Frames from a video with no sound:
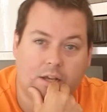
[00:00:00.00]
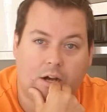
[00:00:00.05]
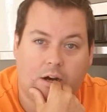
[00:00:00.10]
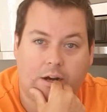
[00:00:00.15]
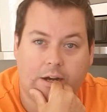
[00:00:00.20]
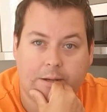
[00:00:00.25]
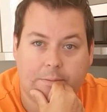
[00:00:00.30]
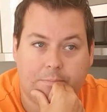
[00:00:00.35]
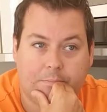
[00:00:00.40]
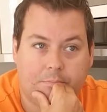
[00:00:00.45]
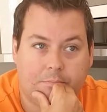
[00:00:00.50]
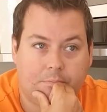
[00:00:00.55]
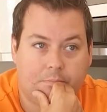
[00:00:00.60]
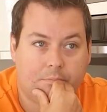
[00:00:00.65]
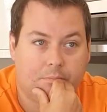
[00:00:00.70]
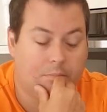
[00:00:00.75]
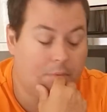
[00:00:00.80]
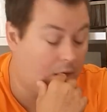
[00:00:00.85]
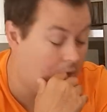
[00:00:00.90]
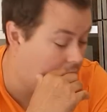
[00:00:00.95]
I,
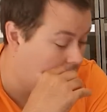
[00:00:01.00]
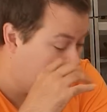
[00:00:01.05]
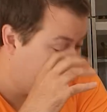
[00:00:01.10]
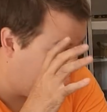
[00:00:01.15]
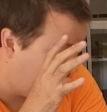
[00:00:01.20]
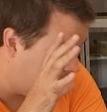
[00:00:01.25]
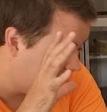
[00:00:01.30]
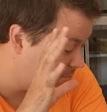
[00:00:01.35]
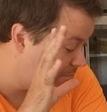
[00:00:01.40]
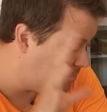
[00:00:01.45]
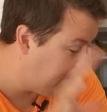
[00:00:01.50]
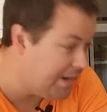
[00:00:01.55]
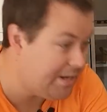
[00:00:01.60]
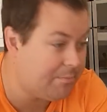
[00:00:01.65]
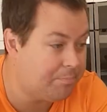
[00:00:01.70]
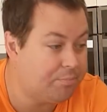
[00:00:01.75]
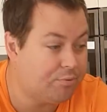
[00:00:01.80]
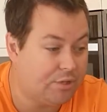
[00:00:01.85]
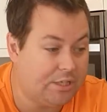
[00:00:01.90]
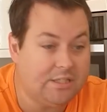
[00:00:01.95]
I've had better
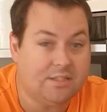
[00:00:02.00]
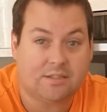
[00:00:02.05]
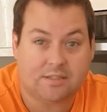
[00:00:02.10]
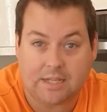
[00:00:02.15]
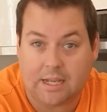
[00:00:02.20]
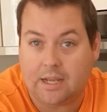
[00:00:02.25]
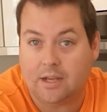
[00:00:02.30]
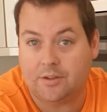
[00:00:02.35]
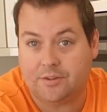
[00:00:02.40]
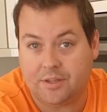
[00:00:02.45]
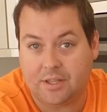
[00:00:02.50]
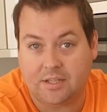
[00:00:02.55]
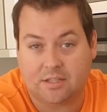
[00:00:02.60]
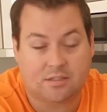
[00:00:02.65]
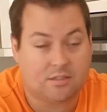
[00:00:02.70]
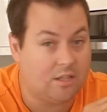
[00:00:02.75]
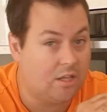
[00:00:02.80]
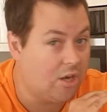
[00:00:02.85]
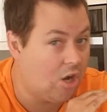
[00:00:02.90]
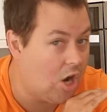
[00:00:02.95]
prints out of this
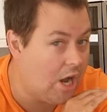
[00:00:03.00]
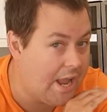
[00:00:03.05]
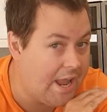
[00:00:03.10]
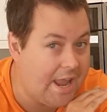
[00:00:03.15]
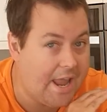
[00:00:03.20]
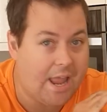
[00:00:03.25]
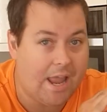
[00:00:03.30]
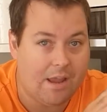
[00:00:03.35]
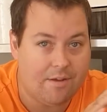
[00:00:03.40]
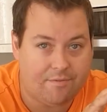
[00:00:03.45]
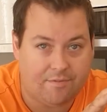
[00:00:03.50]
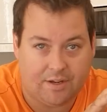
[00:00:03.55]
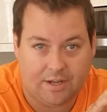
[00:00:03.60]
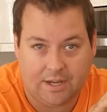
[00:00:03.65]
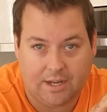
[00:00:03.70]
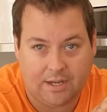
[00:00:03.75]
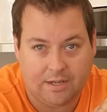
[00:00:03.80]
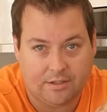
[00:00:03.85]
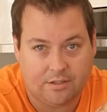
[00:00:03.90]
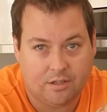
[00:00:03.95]
than I ever
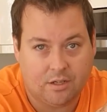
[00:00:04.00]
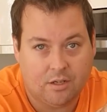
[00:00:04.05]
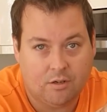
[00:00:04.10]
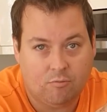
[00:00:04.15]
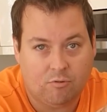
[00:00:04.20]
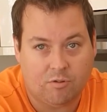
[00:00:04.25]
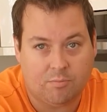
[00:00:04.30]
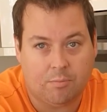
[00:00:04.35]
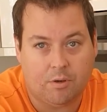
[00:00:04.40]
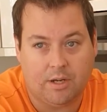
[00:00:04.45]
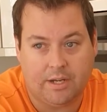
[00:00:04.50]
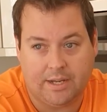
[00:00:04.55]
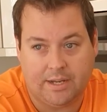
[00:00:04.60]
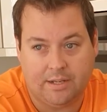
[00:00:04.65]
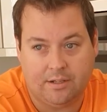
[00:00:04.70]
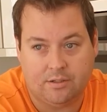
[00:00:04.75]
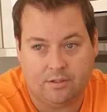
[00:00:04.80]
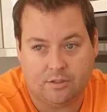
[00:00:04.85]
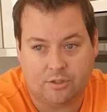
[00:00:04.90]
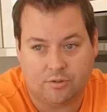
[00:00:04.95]
had with my
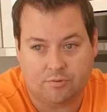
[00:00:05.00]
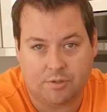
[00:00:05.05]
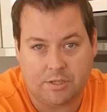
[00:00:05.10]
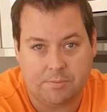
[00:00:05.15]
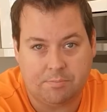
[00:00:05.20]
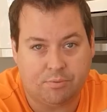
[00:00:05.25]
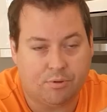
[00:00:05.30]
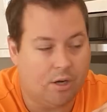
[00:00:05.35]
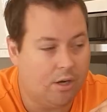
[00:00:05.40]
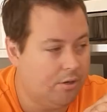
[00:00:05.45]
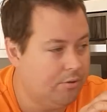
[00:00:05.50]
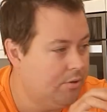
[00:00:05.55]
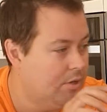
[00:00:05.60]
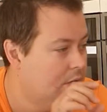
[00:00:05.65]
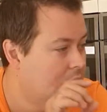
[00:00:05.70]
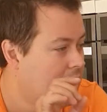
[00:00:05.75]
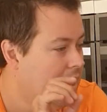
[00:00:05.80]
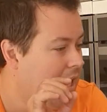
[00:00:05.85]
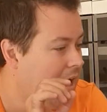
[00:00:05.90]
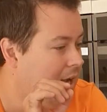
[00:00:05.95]
Ender 3 Pro,
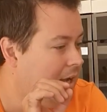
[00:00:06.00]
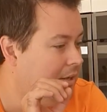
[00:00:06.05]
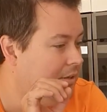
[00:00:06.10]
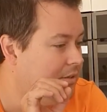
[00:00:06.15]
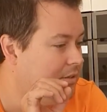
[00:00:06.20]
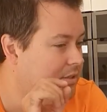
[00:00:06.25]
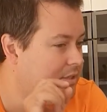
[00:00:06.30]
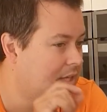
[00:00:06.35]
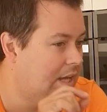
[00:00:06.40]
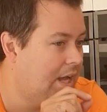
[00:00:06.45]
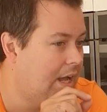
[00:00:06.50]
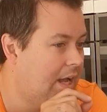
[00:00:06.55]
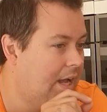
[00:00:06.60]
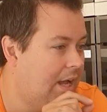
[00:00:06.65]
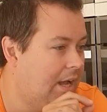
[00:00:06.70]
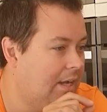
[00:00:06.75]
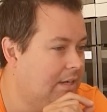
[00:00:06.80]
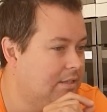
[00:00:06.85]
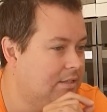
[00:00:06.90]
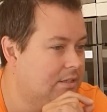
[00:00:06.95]
and that
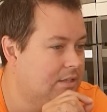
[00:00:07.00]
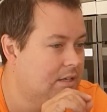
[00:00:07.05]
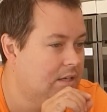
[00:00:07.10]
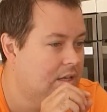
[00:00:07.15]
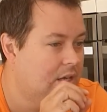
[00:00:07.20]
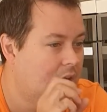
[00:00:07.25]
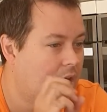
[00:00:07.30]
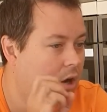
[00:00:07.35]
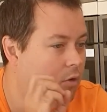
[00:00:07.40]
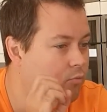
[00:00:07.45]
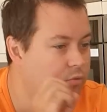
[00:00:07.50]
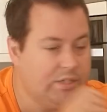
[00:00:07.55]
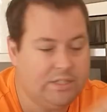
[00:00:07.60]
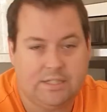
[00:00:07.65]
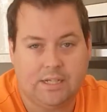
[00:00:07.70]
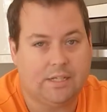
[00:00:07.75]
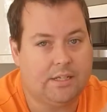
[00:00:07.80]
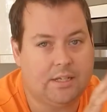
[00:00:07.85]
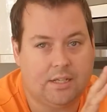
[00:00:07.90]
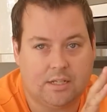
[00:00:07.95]
had a
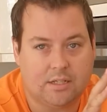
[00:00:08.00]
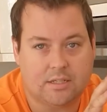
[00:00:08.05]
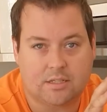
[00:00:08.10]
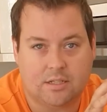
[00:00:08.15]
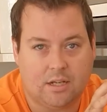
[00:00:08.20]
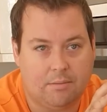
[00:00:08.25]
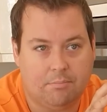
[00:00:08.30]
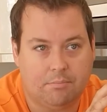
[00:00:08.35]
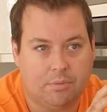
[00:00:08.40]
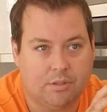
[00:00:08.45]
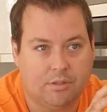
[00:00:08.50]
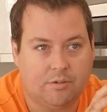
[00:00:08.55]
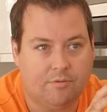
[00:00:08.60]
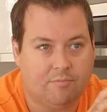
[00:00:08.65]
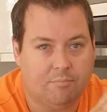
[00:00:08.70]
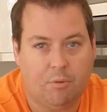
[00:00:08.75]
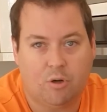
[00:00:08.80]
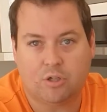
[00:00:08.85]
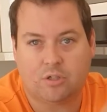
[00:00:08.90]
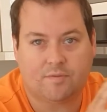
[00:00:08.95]
ridiculous number of
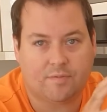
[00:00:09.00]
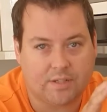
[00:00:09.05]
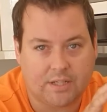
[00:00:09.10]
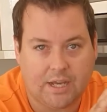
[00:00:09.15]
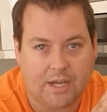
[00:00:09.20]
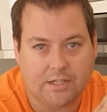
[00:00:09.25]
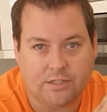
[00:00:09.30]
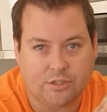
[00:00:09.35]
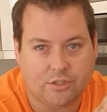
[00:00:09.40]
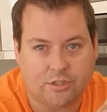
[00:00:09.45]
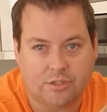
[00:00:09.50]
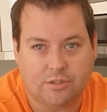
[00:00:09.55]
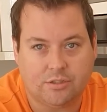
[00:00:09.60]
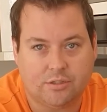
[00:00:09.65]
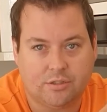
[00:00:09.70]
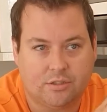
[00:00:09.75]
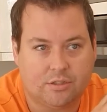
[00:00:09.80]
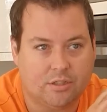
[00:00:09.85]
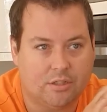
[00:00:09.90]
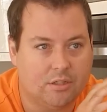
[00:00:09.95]

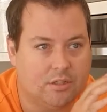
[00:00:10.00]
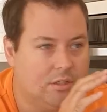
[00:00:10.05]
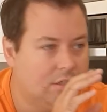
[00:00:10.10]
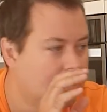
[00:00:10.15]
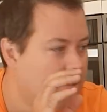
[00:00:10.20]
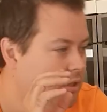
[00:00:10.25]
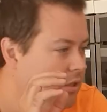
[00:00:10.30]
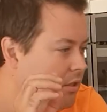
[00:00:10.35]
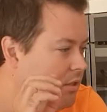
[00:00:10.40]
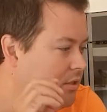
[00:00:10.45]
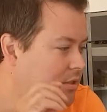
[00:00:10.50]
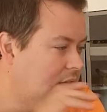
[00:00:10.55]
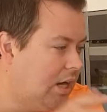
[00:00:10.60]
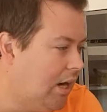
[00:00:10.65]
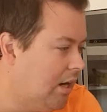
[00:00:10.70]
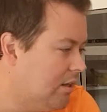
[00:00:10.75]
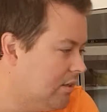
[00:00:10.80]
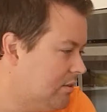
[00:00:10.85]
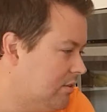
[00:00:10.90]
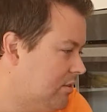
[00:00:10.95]
modifications and
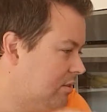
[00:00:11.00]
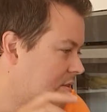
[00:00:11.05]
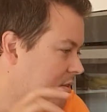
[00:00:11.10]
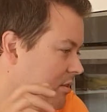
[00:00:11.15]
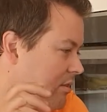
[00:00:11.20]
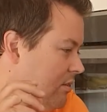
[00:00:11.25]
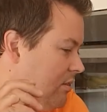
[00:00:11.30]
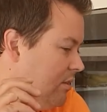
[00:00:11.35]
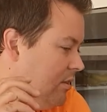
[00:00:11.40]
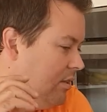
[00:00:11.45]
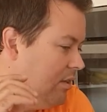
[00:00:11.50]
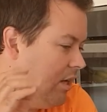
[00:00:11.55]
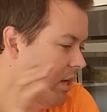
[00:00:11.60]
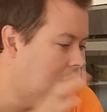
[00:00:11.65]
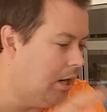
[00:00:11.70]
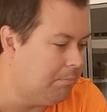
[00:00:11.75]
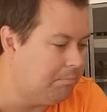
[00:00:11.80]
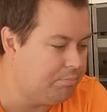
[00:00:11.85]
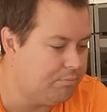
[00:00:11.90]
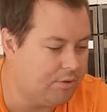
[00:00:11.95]
ducts and
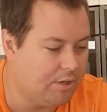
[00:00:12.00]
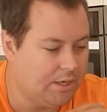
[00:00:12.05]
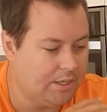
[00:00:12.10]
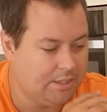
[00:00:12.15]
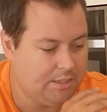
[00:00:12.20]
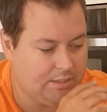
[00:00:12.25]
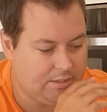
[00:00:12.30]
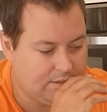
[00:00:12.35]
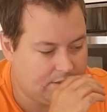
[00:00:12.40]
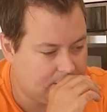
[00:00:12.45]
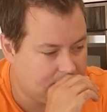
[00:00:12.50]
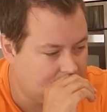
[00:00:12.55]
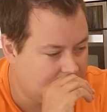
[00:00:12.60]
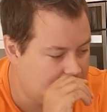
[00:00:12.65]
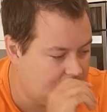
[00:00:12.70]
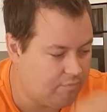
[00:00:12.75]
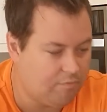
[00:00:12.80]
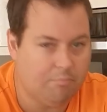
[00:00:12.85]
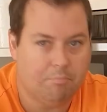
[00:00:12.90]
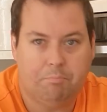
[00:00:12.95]
upgrades and
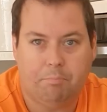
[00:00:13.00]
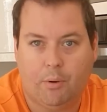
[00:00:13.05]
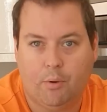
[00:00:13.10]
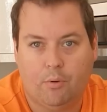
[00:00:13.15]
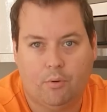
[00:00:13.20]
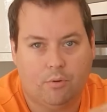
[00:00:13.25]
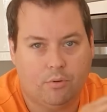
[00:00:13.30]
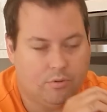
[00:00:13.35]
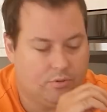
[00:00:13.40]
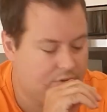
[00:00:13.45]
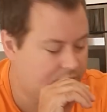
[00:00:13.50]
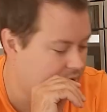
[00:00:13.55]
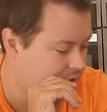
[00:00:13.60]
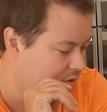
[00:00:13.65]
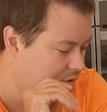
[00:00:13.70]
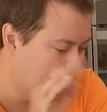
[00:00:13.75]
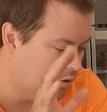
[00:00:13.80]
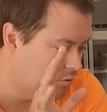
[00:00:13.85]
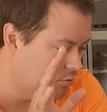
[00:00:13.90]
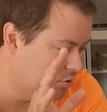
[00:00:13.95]
different boards and
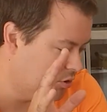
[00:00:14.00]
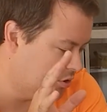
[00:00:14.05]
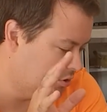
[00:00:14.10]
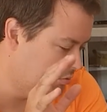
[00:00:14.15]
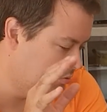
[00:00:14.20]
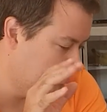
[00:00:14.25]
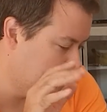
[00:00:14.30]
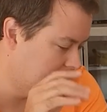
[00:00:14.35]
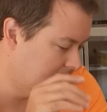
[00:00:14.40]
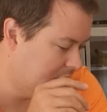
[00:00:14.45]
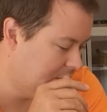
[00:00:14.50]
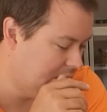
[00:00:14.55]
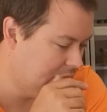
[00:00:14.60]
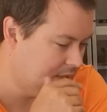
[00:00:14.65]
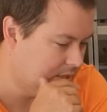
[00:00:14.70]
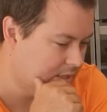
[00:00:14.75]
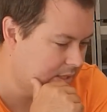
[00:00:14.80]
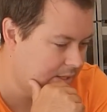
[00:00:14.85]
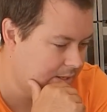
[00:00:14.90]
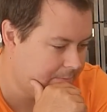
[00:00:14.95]
all sorts of
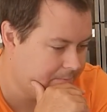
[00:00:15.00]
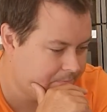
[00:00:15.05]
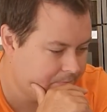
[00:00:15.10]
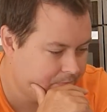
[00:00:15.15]
things in it.